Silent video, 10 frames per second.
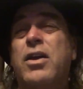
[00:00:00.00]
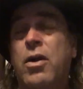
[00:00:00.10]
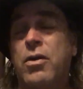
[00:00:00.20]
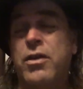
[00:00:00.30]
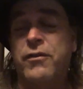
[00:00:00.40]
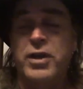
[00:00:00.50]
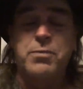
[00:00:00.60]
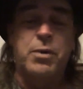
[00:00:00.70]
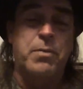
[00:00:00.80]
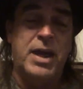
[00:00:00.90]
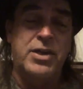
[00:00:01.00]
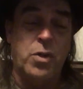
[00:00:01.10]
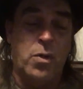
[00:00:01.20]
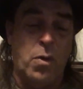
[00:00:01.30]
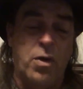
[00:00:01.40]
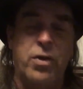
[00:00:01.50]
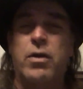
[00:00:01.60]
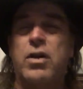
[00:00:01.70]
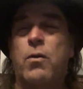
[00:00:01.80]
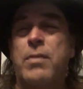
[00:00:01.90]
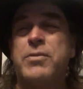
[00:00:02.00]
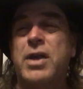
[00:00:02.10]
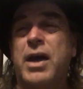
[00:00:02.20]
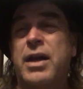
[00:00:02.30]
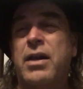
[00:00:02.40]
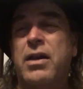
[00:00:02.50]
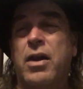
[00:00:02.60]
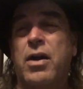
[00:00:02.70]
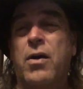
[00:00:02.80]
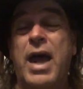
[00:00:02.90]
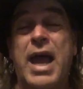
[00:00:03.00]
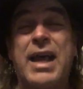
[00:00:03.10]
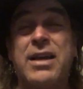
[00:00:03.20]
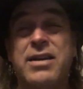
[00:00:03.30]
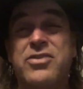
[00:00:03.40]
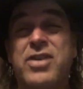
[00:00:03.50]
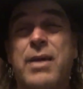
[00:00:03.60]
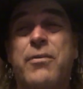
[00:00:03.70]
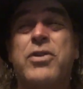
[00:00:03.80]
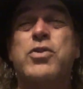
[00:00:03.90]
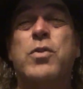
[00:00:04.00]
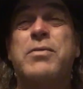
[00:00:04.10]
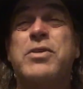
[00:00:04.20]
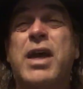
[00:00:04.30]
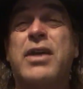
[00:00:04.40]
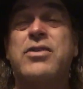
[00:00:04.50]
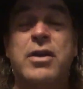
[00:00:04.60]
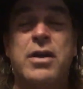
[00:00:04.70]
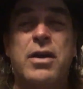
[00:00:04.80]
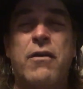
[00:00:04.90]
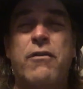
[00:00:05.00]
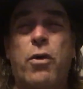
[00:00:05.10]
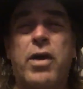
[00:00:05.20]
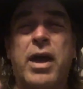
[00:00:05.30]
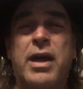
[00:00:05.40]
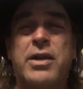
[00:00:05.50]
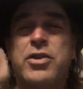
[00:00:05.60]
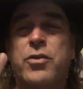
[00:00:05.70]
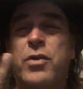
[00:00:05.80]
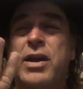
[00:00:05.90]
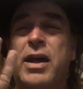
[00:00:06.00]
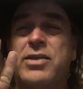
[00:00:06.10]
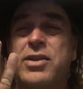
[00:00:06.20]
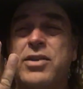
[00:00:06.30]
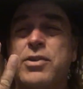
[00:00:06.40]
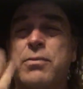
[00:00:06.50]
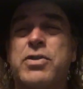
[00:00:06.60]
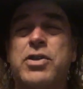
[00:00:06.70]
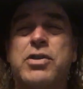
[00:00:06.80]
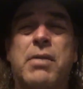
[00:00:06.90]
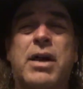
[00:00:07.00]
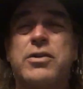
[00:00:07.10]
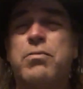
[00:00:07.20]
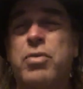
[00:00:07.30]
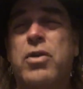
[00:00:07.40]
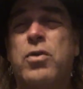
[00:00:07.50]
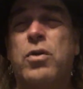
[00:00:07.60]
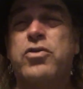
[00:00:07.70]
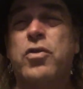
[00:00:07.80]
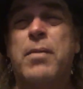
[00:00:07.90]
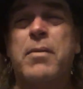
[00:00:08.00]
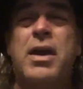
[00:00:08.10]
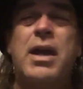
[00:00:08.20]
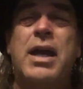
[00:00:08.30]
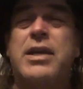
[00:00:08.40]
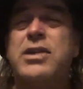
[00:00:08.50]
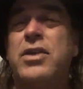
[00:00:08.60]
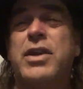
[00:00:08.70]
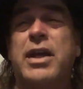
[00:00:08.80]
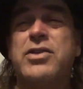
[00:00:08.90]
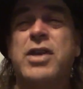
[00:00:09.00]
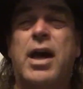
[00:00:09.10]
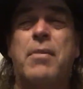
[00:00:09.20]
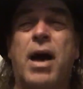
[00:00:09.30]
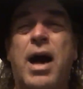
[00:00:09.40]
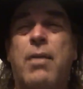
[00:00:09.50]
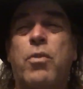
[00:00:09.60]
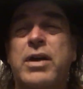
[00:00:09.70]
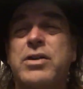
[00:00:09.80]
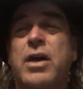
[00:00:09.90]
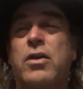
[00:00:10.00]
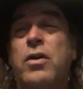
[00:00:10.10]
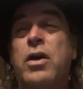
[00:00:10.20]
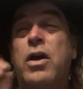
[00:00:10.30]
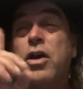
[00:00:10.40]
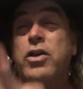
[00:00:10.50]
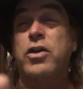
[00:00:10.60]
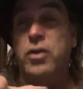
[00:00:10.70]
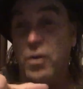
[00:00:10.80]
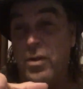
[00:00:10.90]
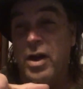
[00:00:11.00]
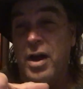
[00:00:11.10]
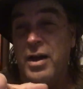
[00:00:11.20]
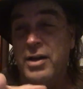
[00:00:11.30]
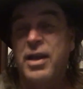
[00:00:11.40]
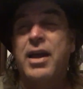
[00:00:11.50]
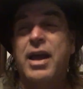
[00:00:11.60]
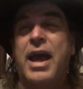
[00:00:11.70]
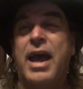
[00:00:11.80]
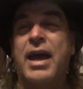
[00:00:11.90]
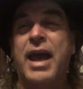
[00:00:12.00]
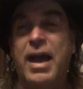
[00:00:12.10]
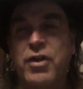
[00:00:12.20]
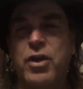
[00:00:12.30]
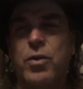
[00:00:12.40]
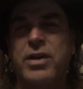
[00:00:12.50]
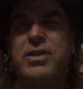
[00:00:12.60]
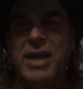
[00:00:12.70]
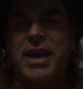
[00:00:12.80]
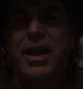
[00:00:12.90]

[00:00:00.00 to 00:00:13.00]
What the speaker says: Go to their Facebook page or their website, you know, and sign up for the sweepstakes. 4 days, 3 nights in the Superstition Mountains. Pretty cool trip. Until the next time, I'm Wayne Tuttle. You're not. And have a good one. Take